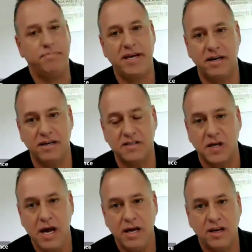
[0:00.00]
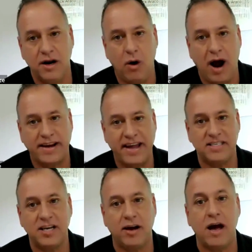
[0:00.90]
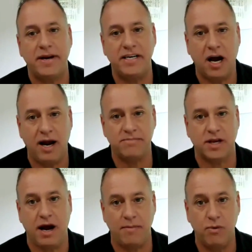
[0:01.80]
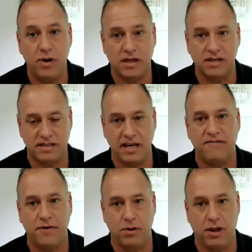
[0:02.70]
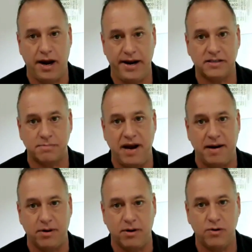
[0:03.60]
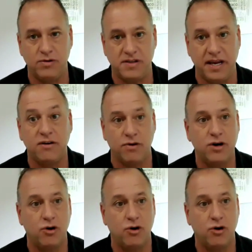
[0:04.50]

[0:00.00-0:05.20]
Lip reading: that because, I can't tell you how many times I'm with a CFO Alliance member who's in